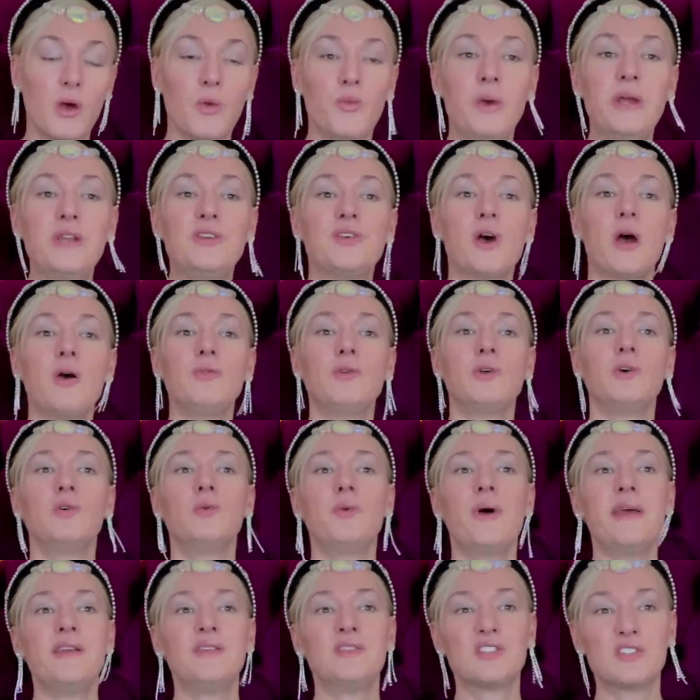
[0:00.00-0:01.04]
We don't
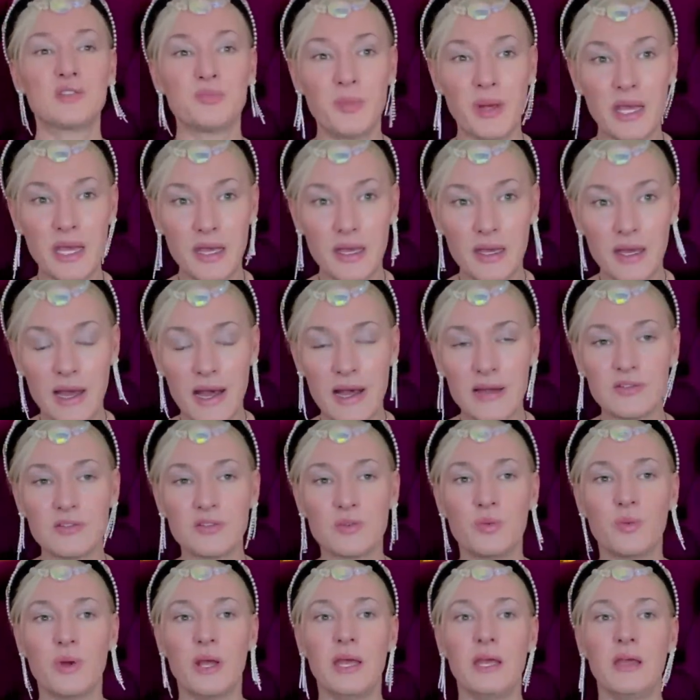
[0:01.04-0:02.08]
always speak
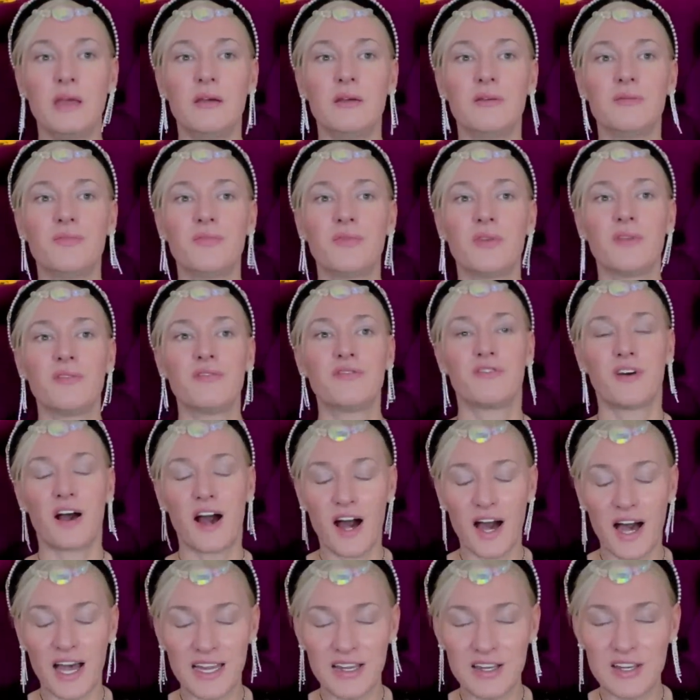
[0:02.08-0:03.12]
as we
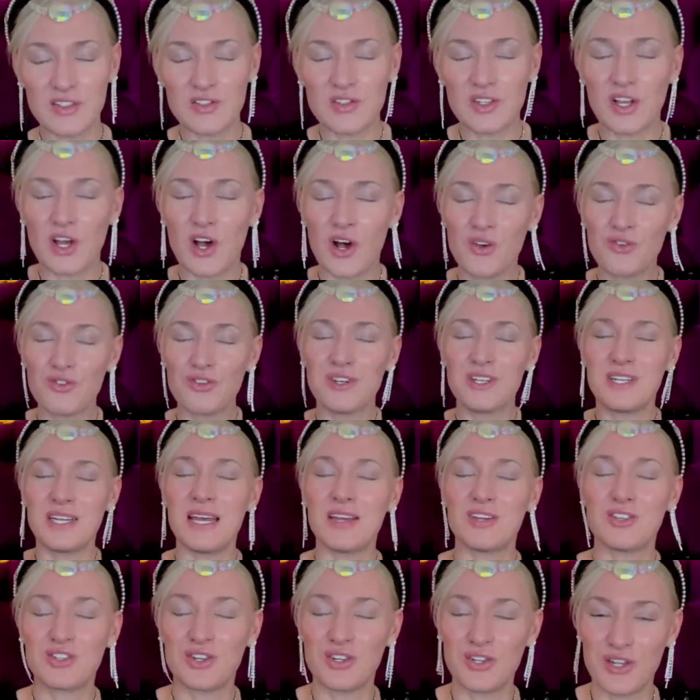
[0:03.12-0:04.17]
find. It's a
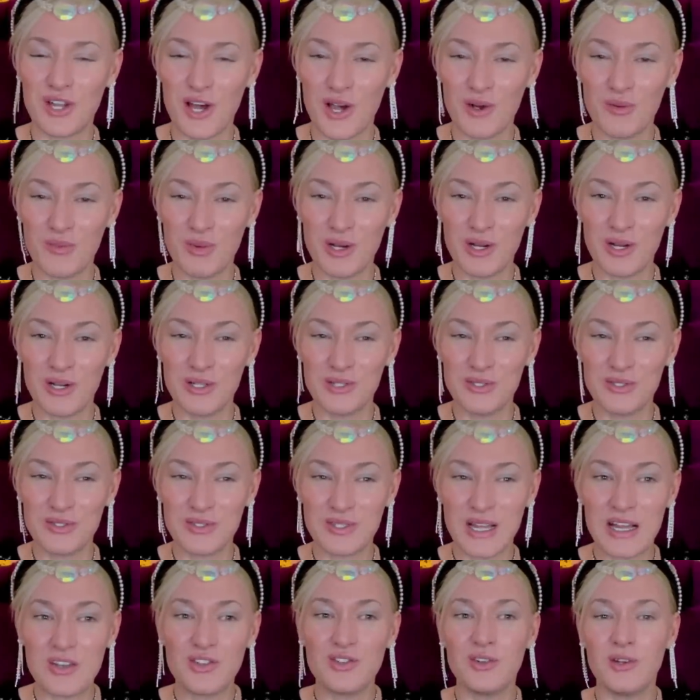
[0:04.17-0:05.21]
contradiction, though, because
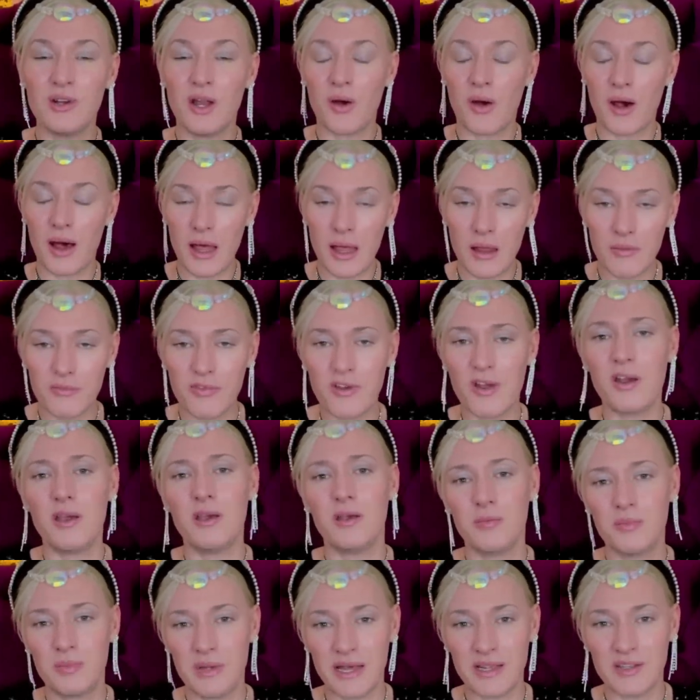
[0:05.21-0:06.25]
as you know, I am
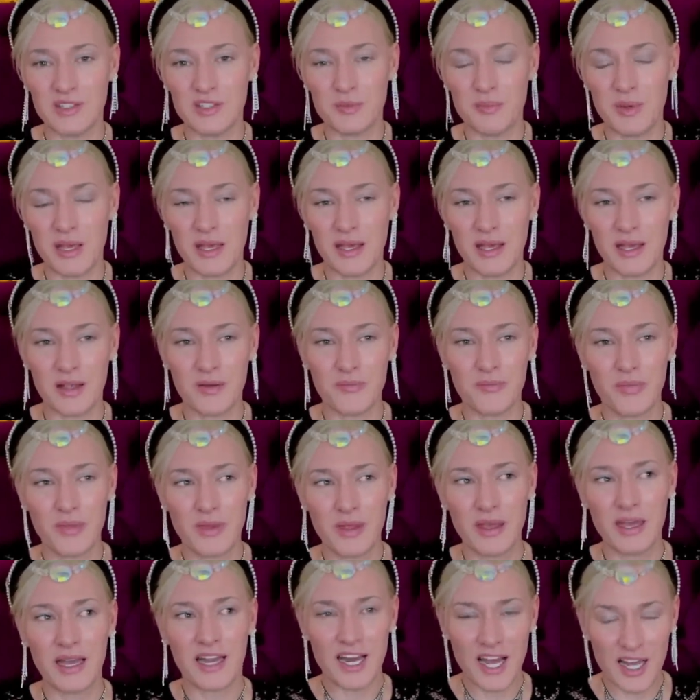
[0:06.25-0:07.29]
very plain speaking
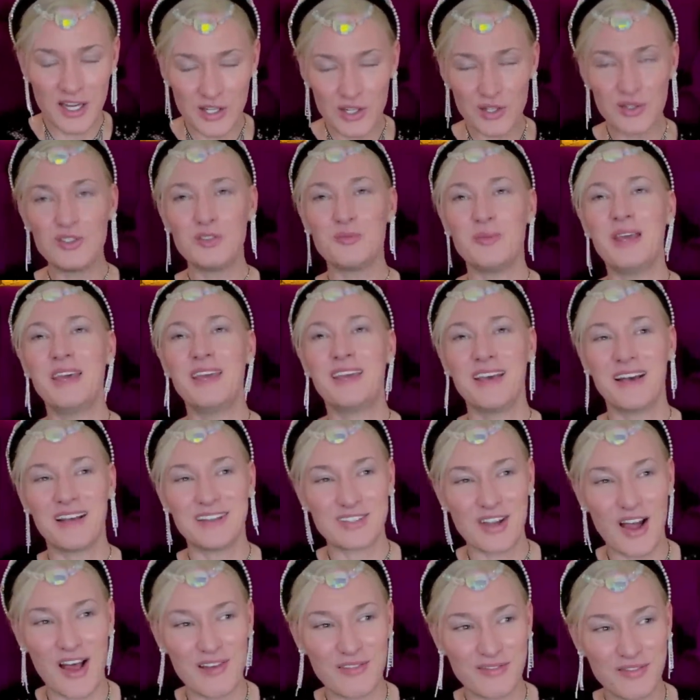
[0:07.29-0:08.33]
and I do speak
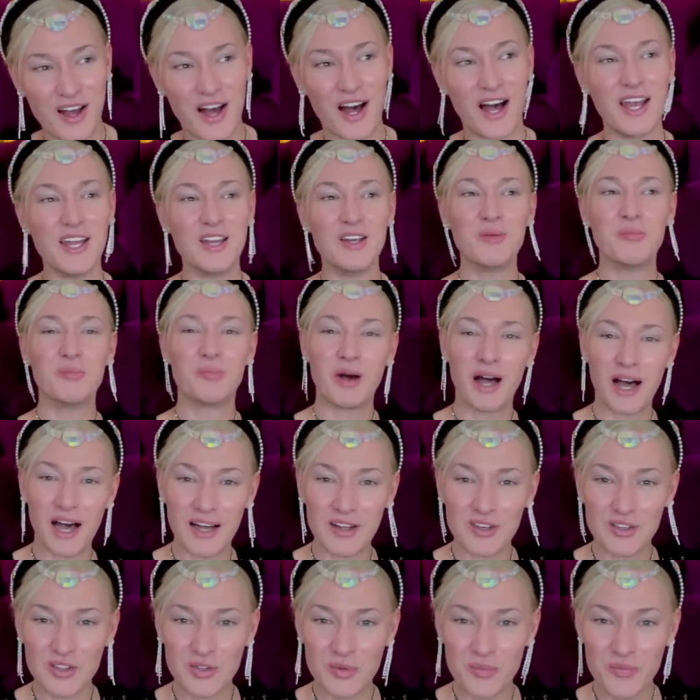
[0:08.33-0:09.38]
as I find,
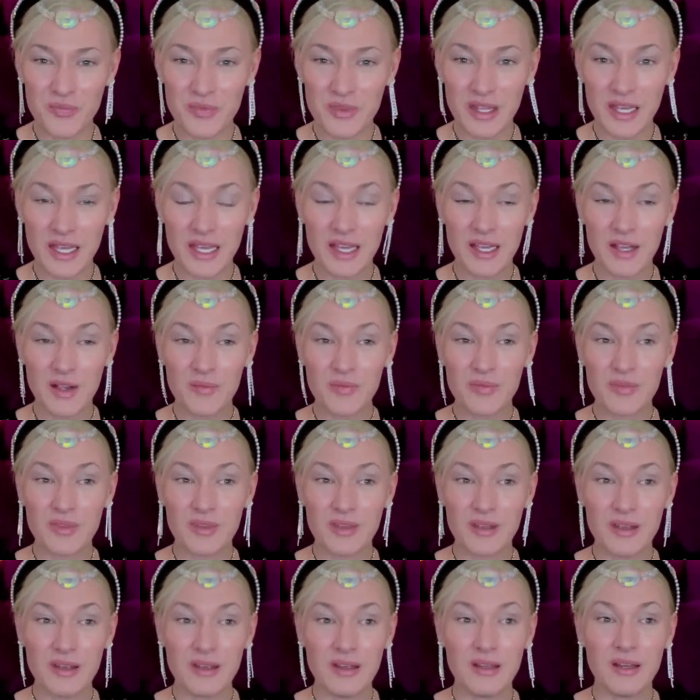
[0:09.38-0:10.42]
but
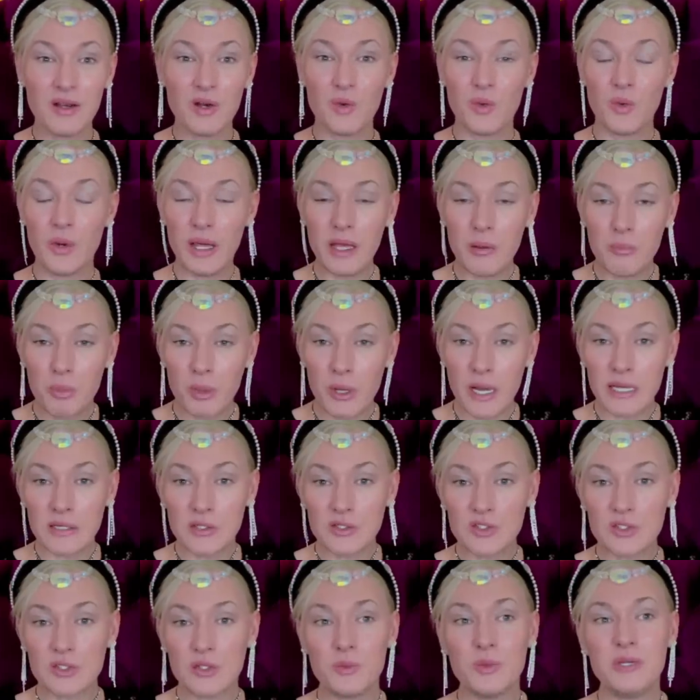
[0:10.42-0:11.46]
we
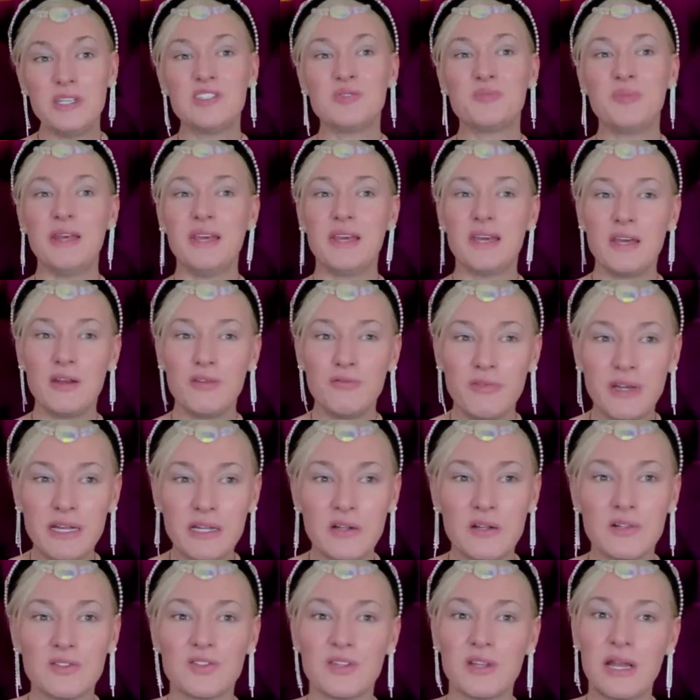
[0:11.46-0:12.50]
Brits, we speak in
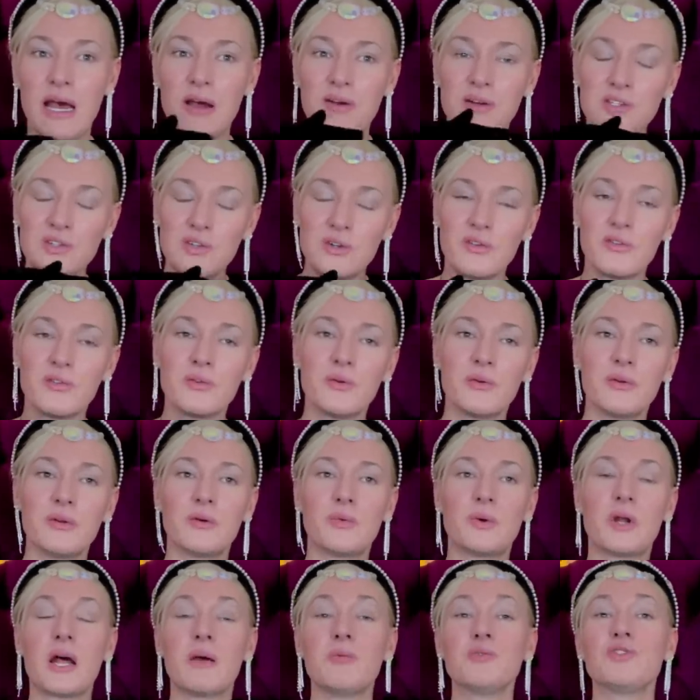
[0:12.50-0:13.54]
riddles, and there are sort of
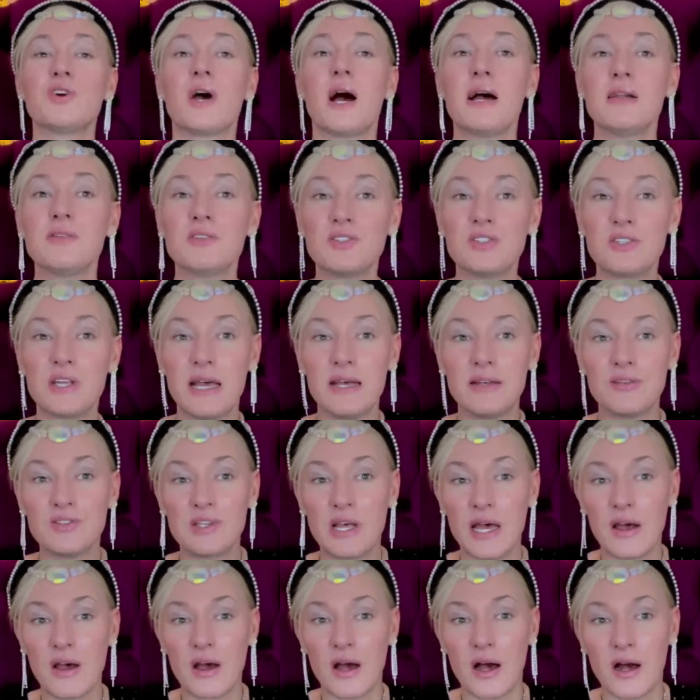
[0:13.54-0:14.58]
what I'm trying to say is
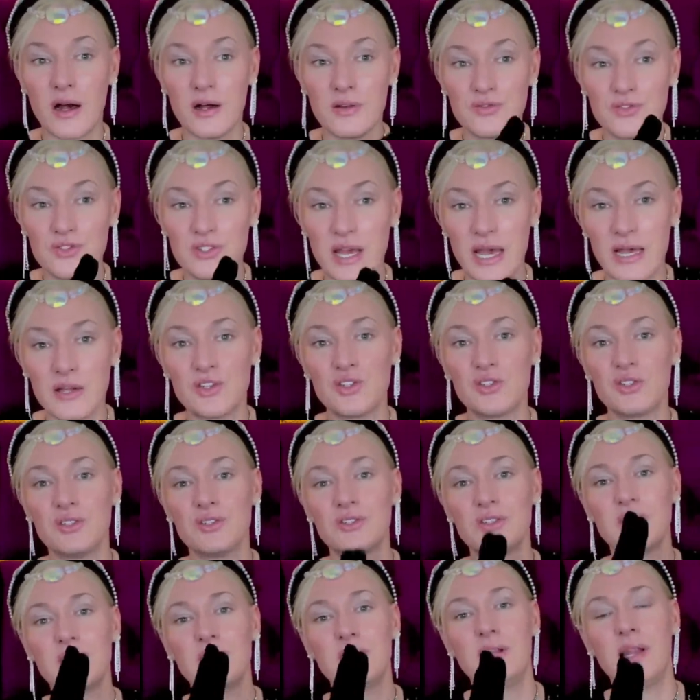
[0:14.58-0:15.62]
there are
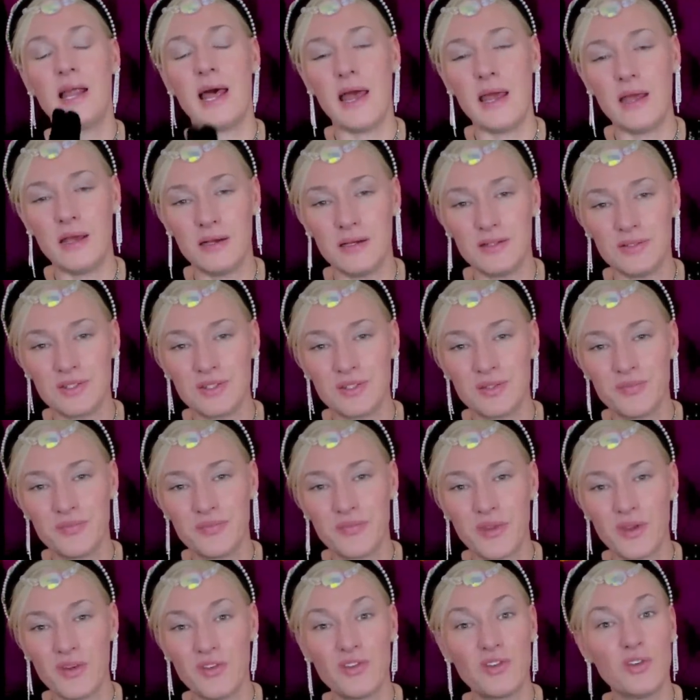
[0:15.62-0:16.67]
textures and layers
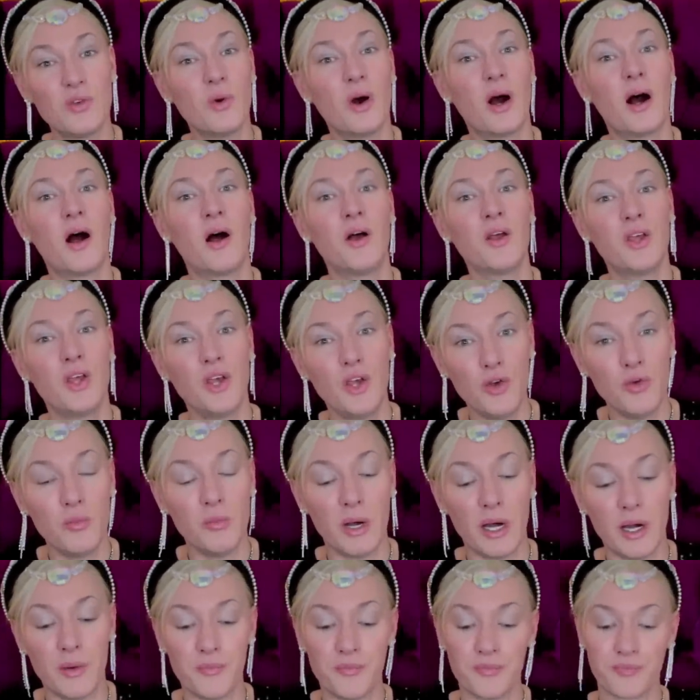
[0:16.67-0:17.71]
to our
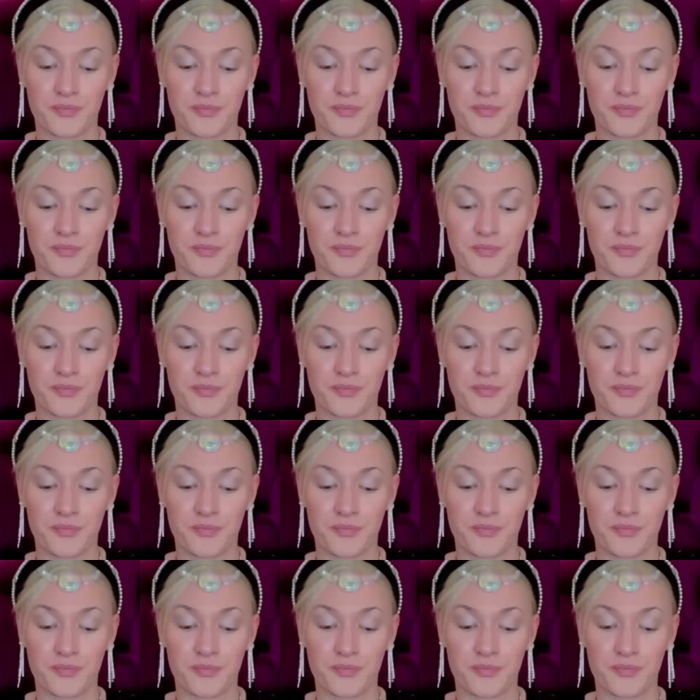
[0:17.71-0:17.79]
humour.